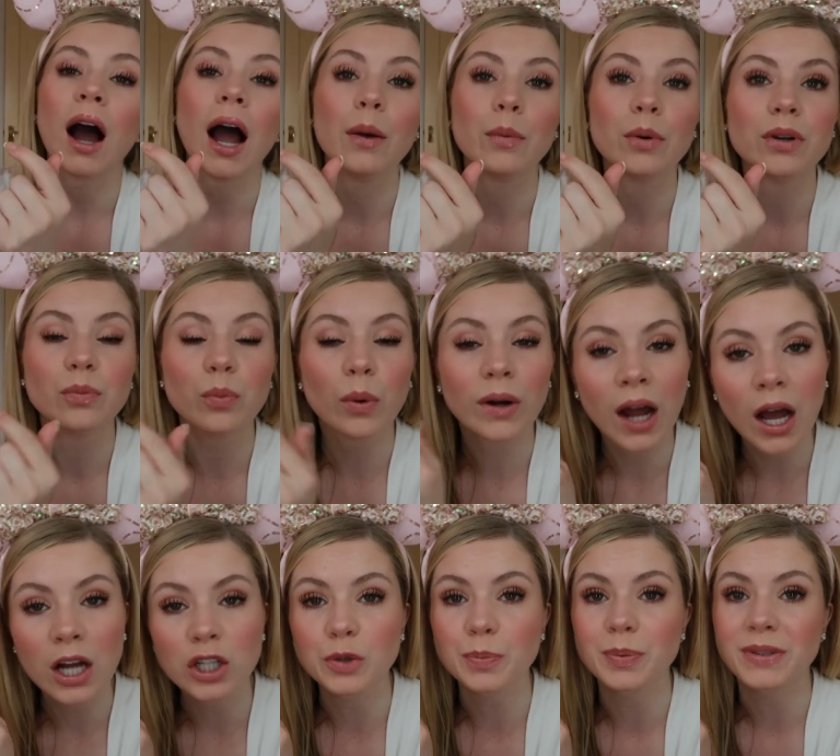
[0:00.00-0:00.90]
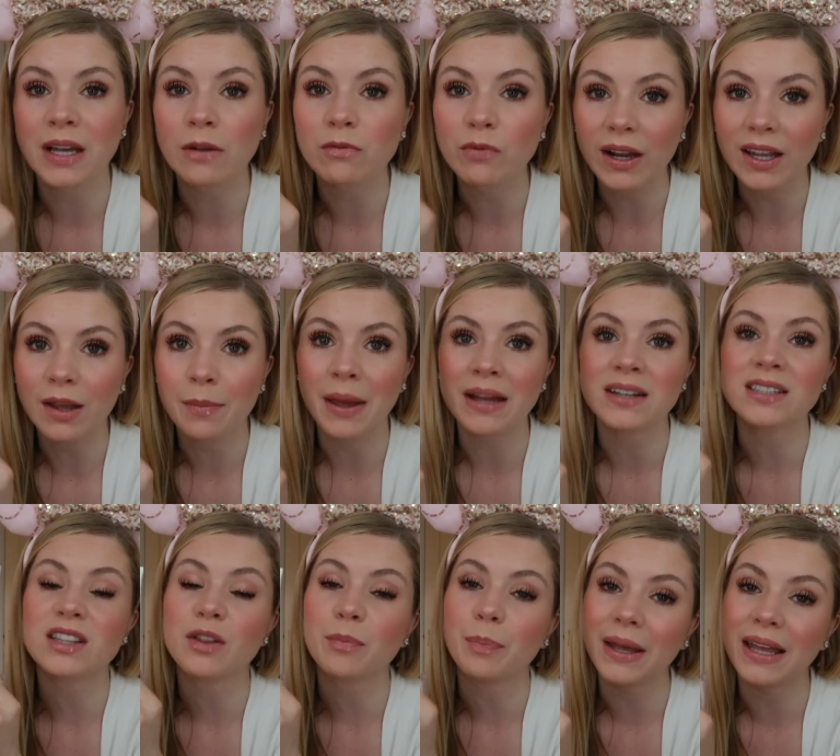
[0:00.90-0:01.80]
I would one hundred percent recommend
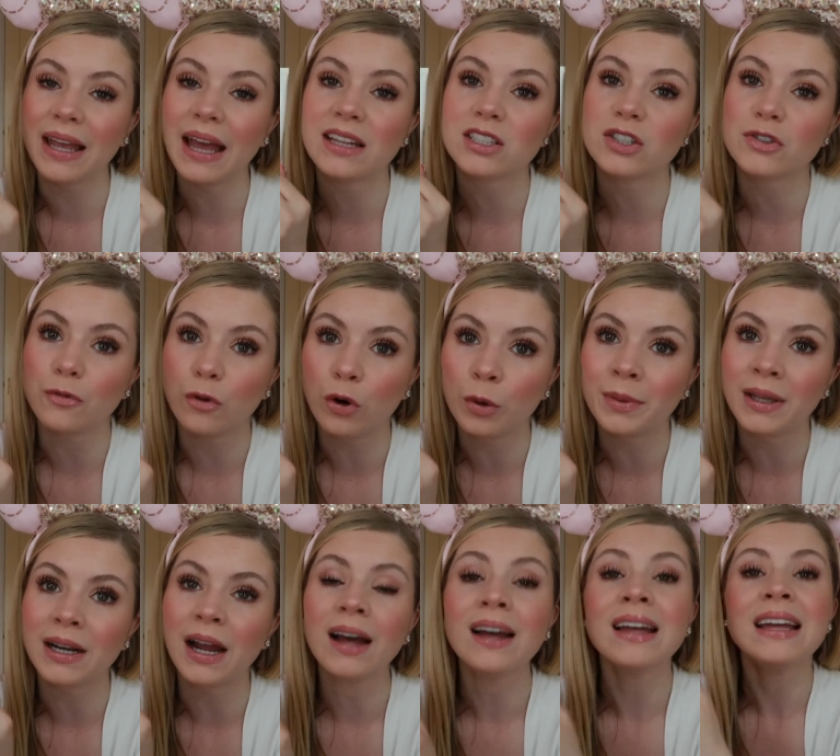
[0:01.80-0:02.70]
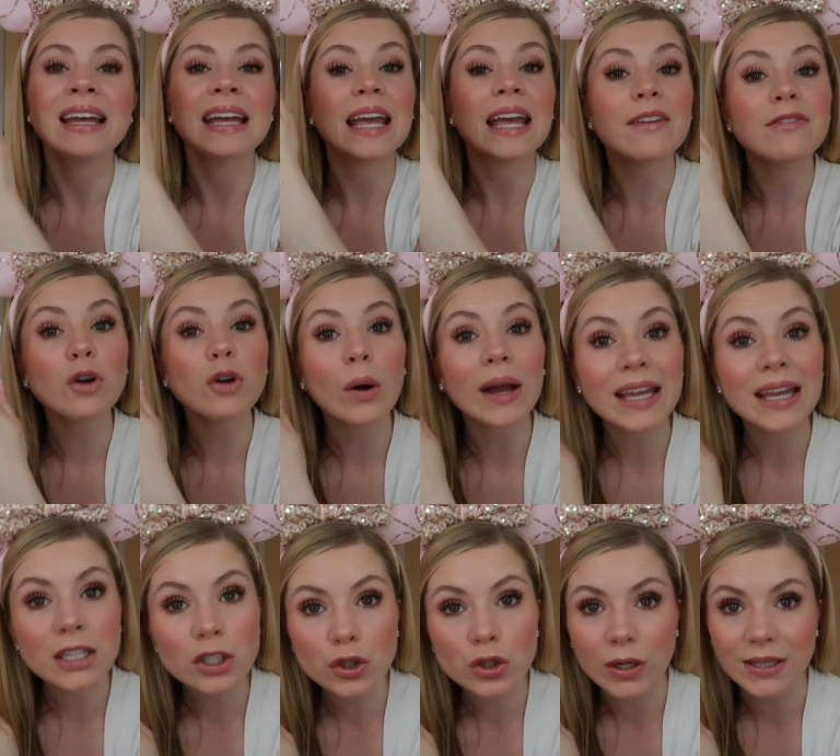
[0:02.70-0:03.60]
the P H formula. If you're
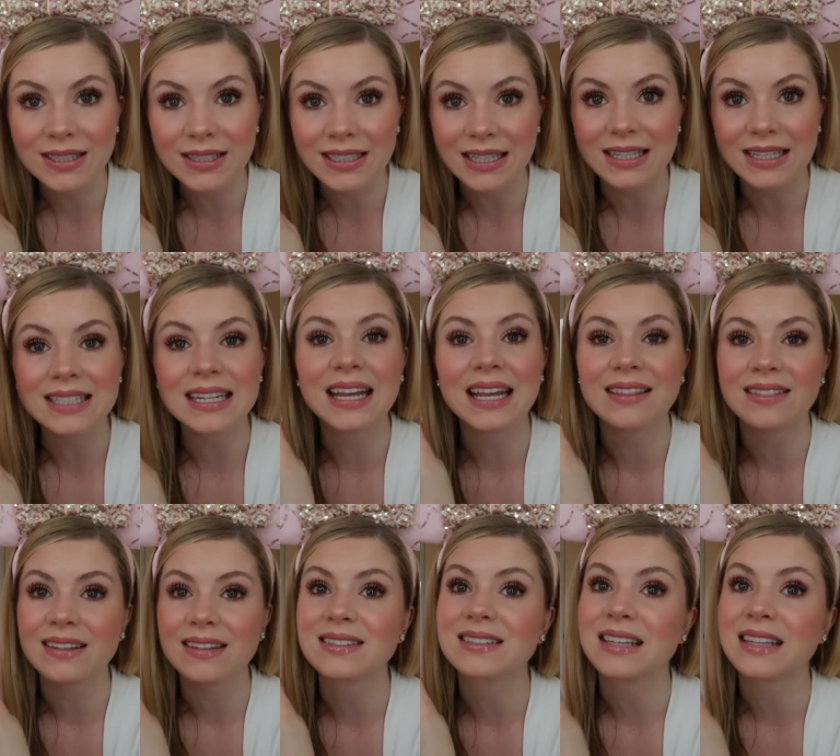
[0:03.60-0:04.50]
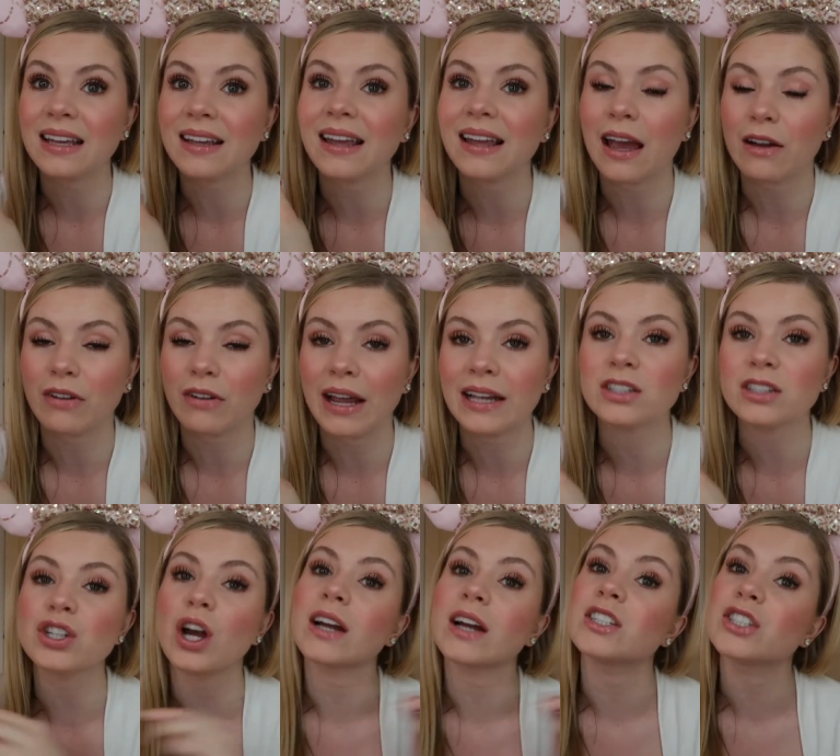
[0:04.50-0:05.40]
interested in this skincare
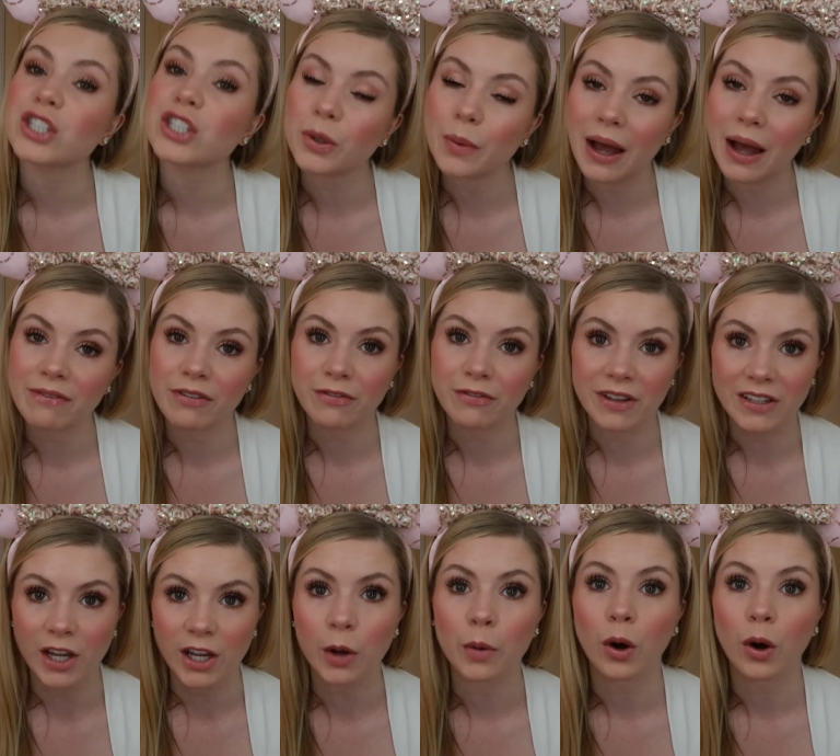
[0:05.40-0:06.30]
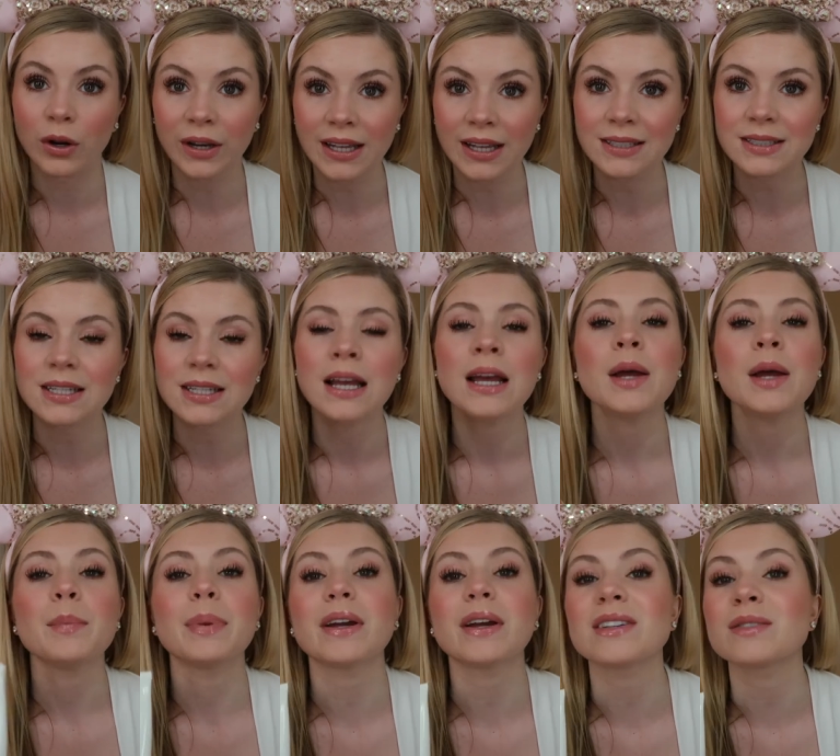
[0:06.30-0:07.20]
range, I do have a video on it,
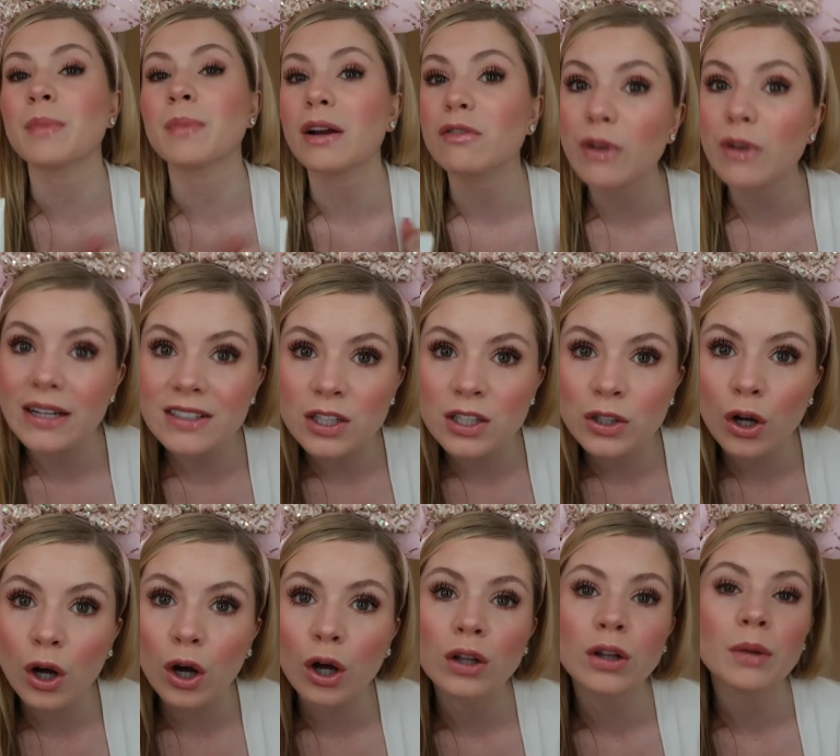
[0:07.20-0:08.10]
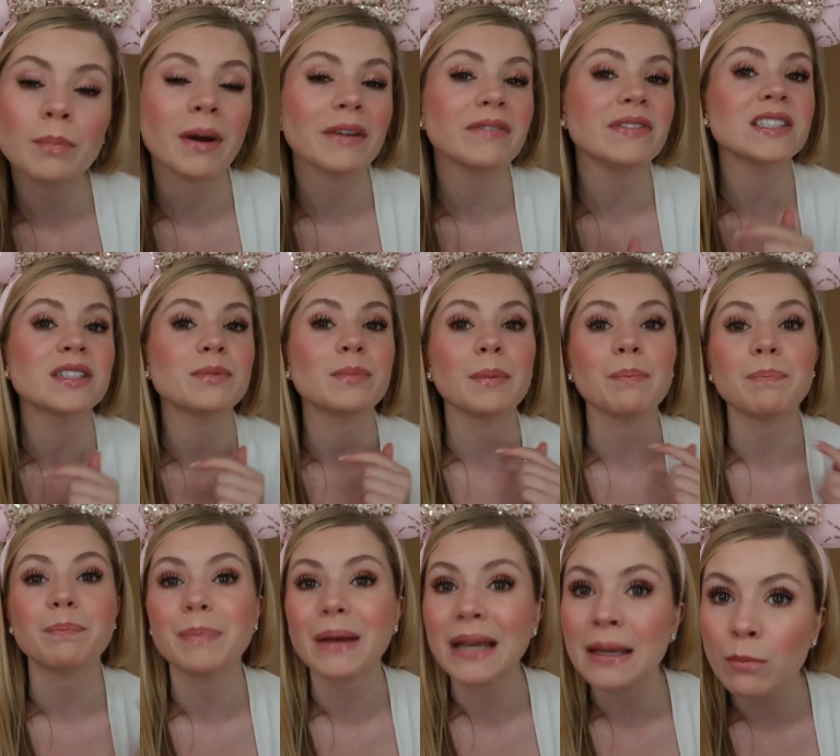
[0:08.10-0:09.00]
because my retinol, my
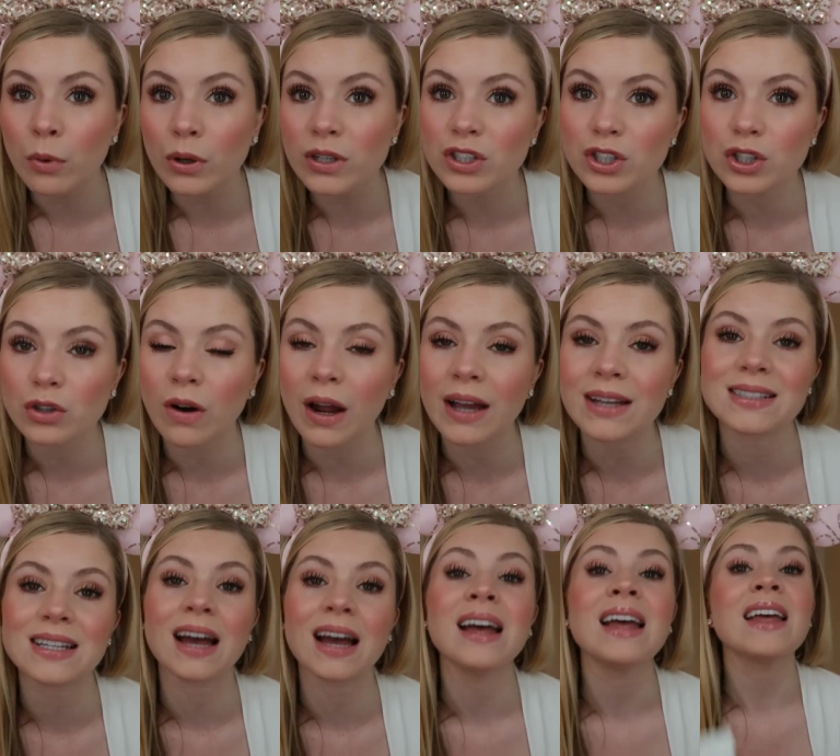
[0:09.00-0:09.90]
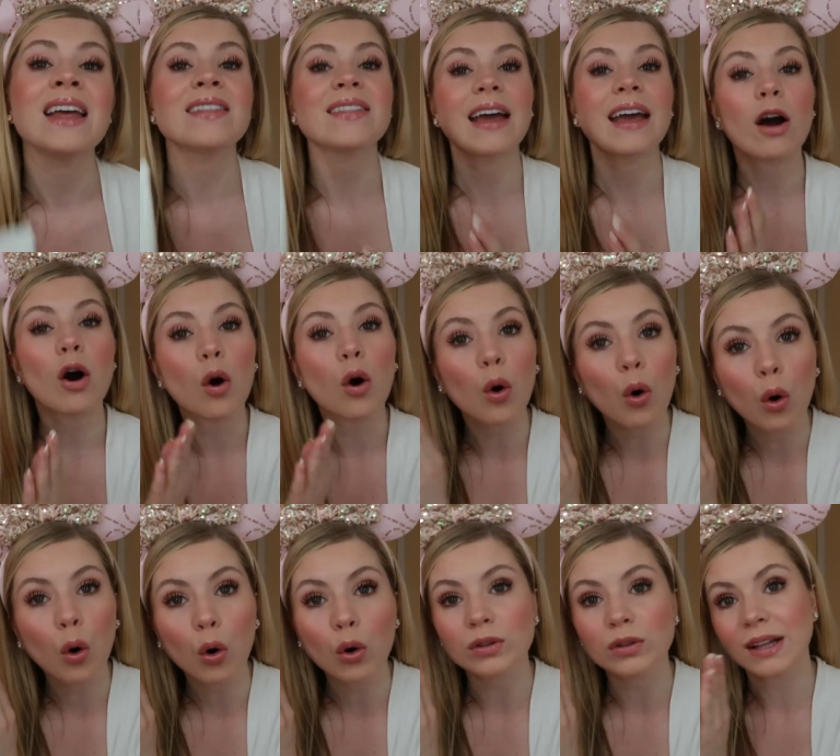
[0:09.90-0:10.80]
vitamin B moisturizer, they are
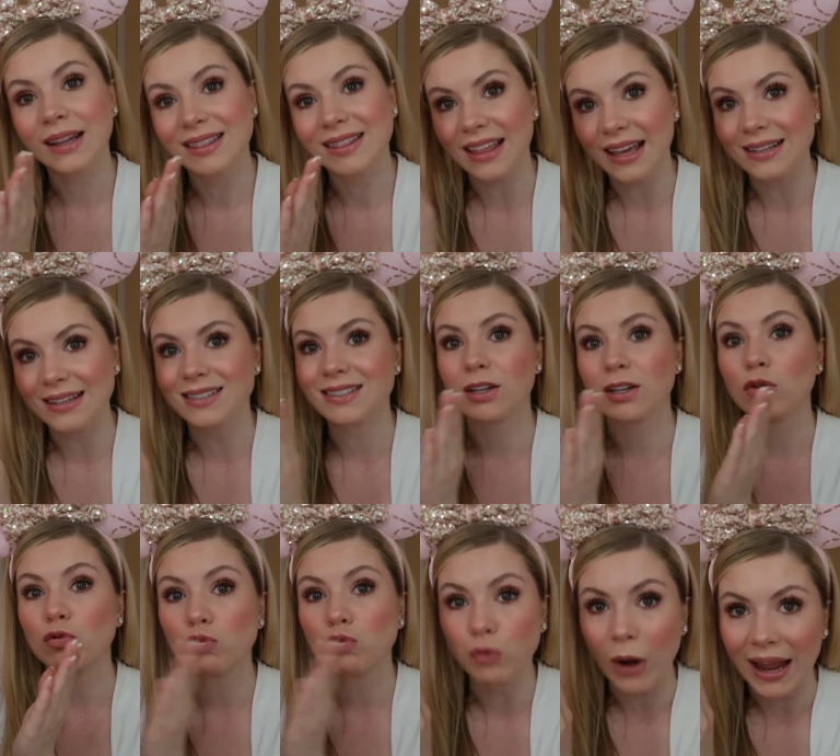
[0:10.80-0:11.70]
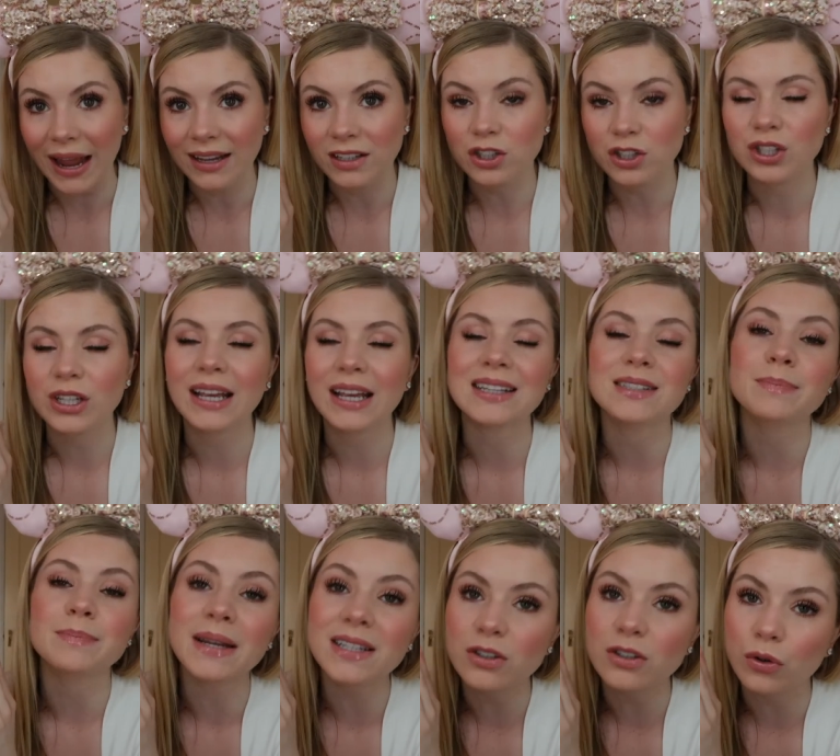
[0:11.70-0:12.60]
all this range. It's
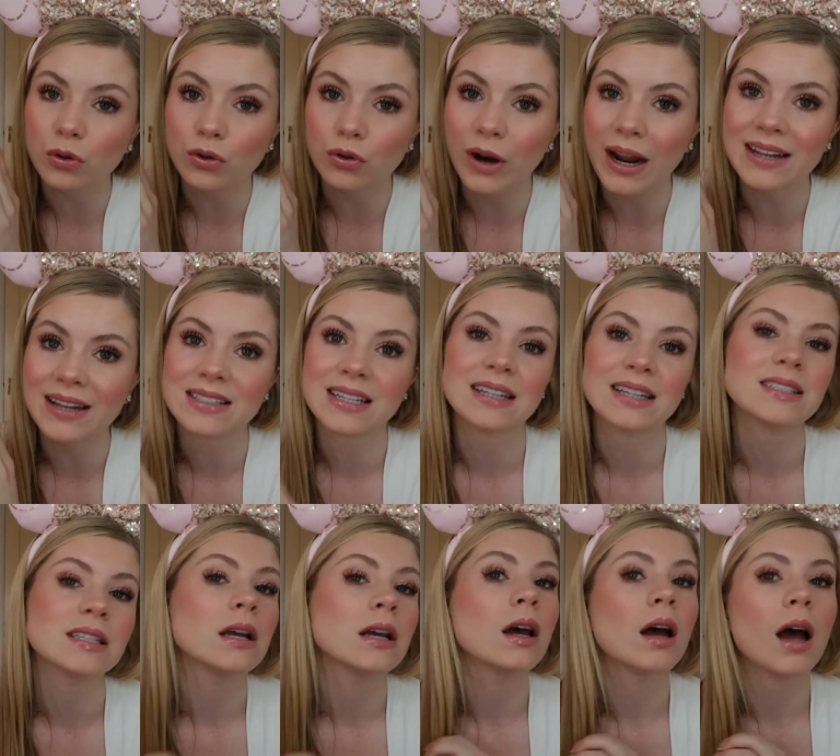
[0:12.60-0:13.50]
medical graded,